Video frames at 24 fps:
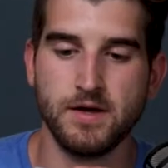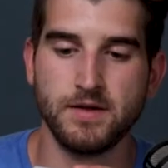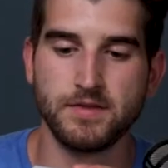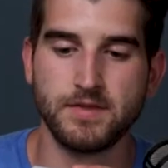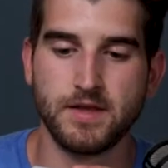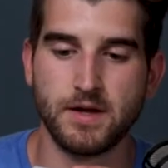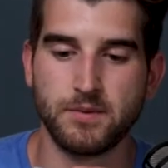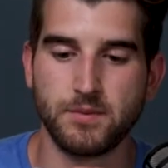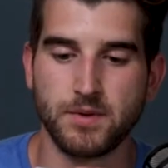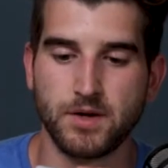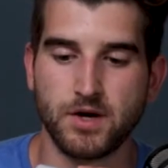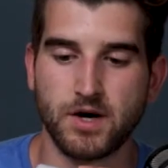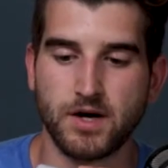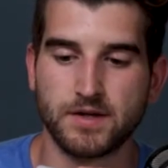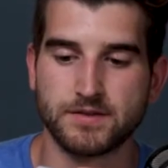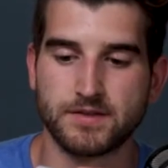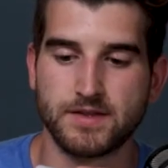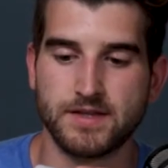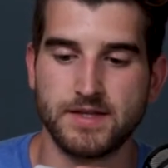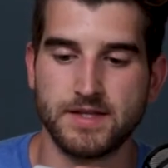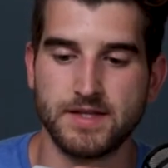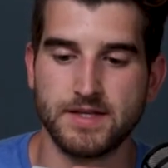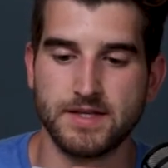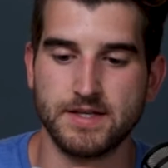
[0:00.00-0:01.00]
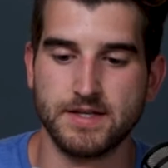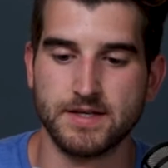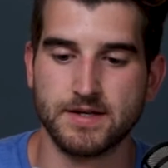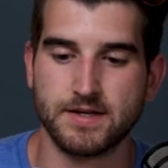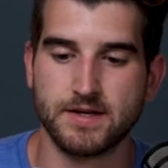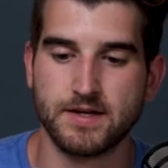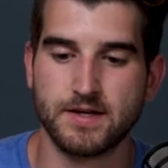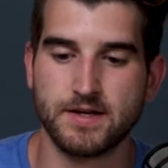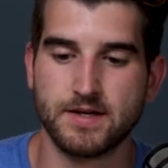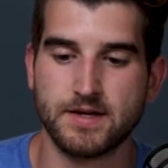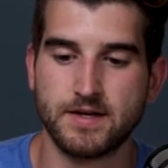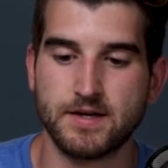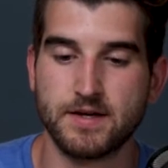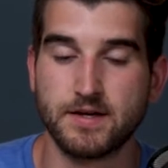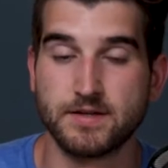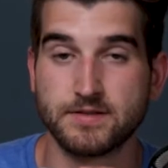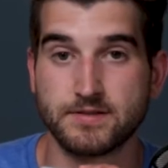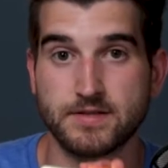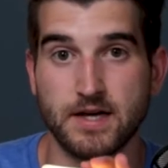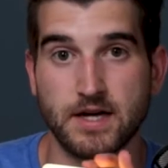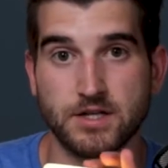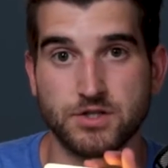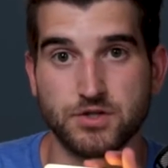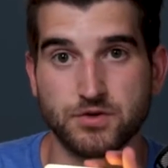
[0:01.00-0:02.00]
Then we got the
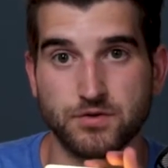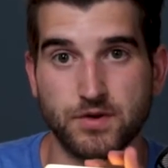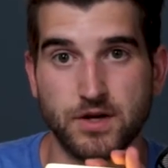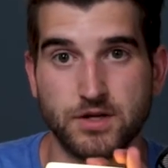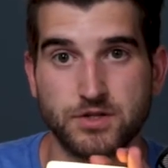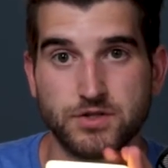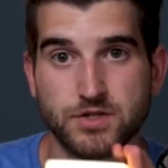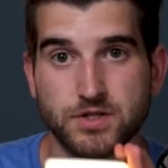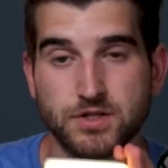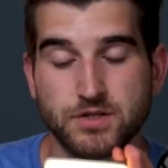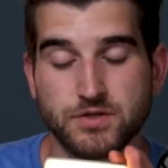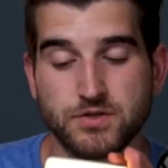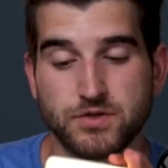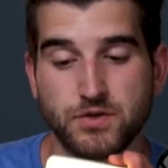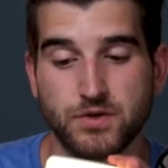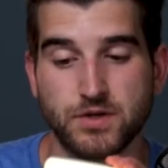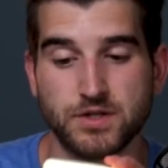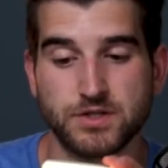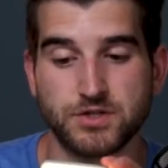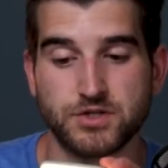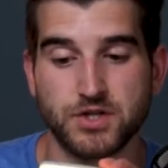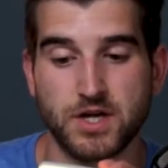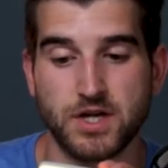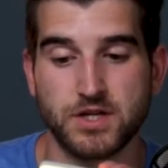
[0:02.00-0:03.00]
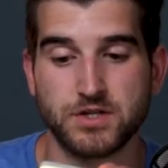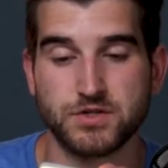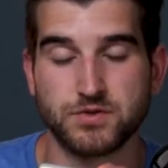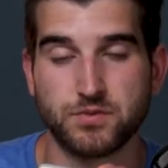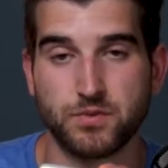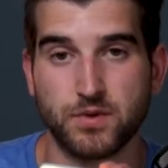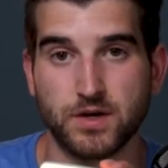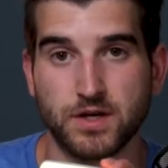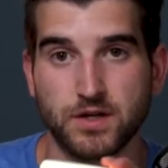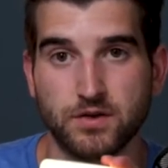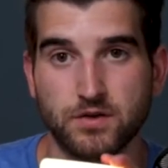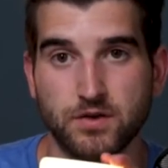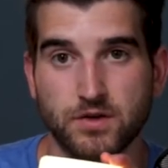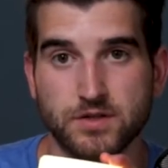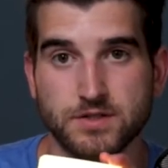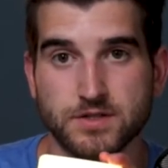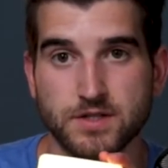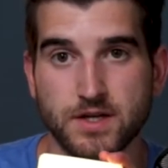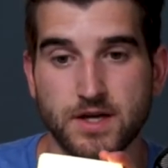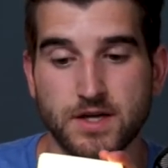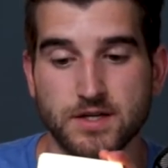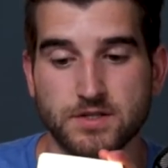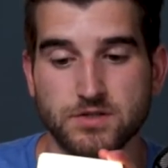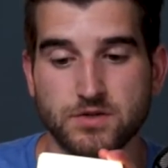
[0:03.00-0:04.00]
saturation, so you can change what it
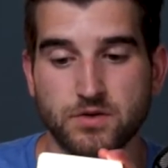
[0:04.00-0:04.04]
looks like.